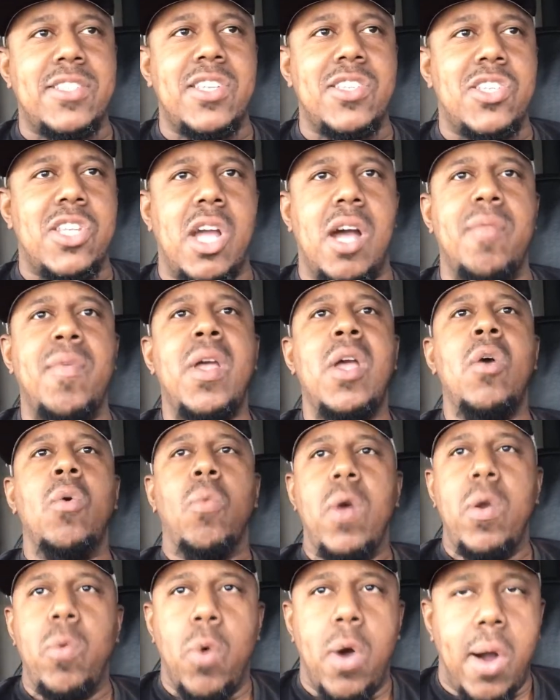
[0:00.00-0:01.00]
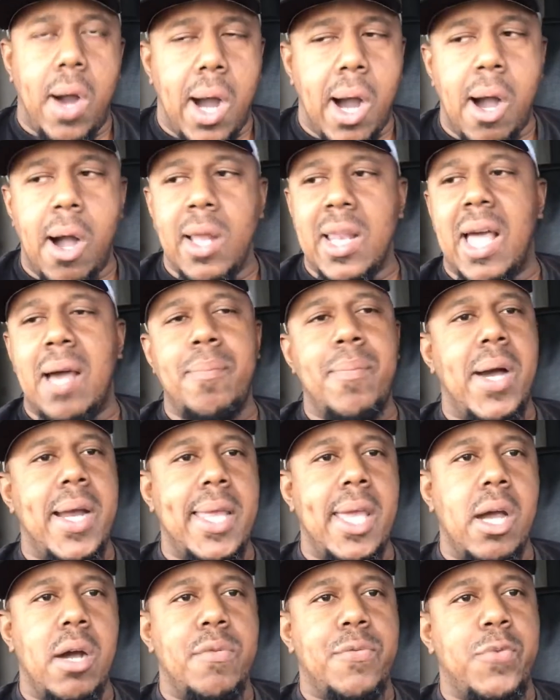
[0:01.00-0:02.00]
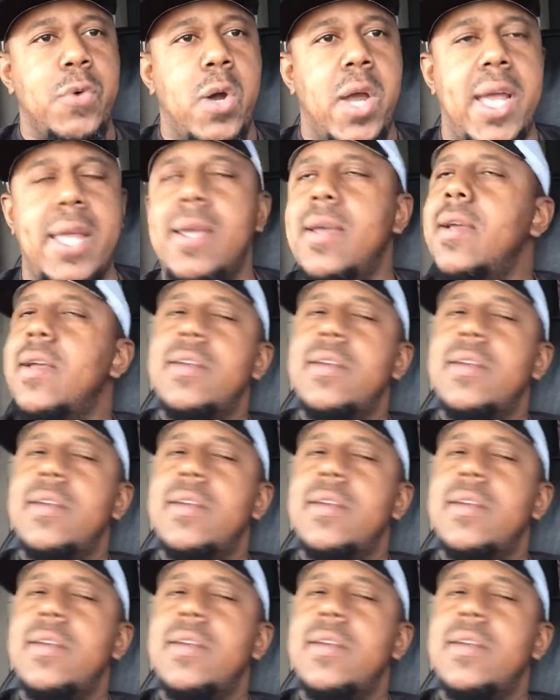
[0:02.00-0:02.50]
and stuff, we want all our money up front,